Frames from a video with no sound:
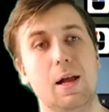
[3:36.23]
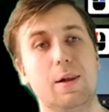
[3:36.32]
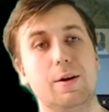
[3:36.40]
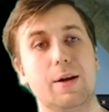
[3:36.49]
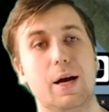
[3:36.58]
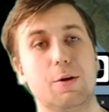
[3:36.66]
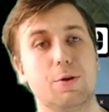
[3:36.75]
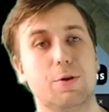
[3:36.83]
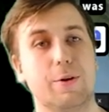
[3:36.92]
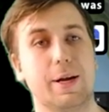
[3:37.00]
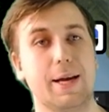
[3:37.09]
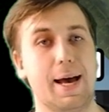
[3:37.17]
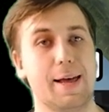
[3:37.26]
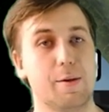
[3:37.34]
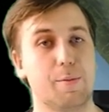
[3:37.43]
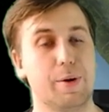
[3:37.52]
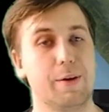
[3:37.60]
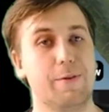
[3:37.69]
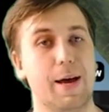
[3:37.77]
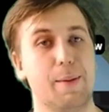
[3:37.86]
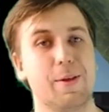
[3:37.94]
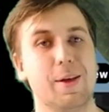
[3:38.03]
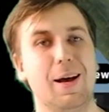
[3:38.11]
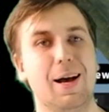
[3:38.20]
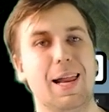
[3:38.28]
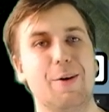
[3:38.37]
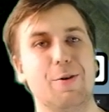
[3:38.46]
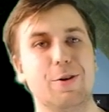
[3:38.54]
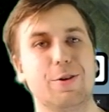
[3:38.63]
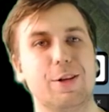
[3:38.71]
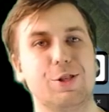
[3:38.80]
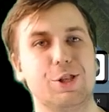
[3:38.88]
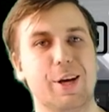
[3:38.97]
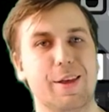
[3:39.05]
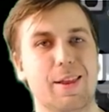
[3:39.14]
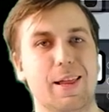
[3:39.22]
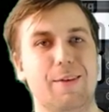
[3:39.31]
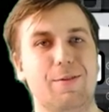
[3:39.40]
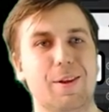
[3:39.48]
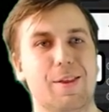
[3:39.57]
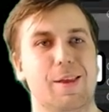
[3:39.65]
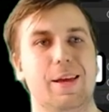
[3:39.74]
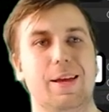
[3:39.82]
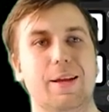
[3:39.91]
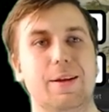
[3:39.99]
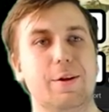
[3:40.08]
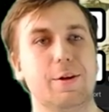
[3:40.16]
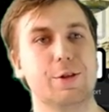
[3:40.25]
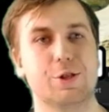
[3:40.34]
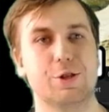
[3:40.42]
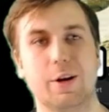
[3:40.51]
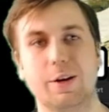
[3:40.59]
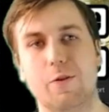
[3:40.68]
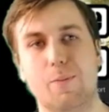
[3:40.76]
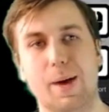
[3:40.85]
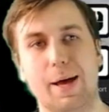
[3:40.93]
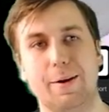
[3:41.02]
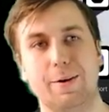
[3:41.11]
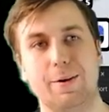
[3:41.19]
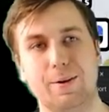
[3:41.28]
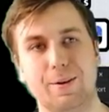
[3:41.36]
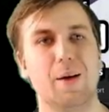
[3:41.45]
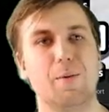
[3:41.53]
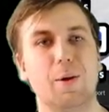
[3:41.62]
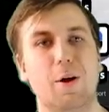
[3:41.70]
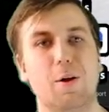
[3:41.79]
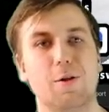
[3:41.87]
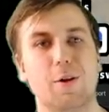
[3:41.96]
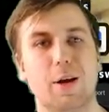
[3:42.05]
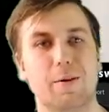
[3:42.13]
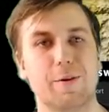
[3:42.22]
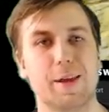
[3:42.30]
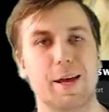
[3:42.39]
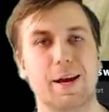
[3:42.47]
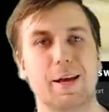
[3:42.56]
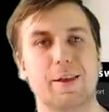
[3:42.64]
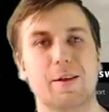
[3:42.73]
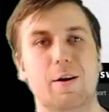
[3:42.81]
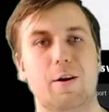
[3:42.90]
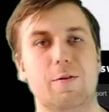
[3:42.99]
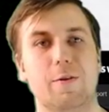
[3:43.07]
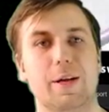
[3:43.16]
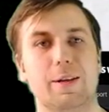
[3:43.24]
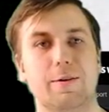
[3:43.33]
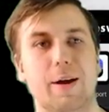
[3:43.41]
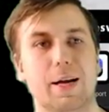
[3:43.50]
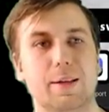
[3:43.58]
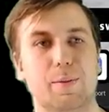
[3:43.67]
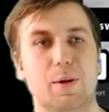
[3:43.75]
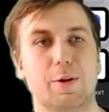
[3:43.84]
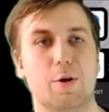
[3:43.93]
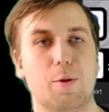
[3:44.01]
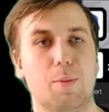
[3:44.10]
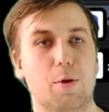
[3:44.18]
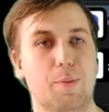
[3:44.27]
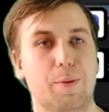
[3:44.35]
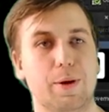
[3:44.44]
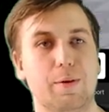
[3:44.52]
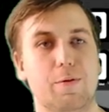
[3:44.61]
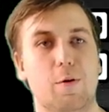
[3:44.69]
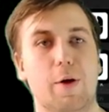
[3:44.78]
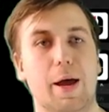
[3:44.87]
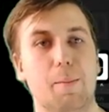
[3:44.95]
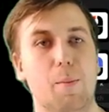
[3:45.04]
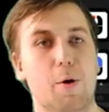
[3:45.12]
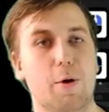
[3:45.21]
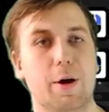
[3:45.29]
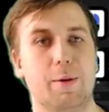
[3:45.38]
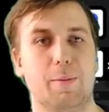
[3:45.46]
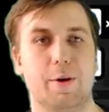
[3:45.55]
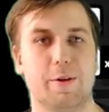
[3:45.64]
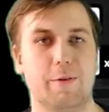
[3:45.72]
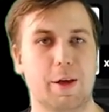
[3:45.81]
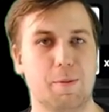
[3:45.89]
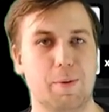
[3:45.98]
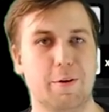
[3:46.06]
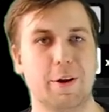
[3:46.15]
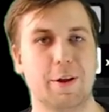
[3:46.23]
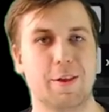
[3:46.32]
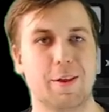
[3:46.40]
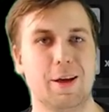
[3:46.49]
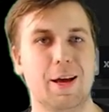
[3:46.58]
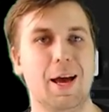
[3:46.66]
Learn how to create asset prefabs, allowing you to adjust levels in a non-destructive manner. We'll also cover settings of interactable door blueprint for a more immersive experience.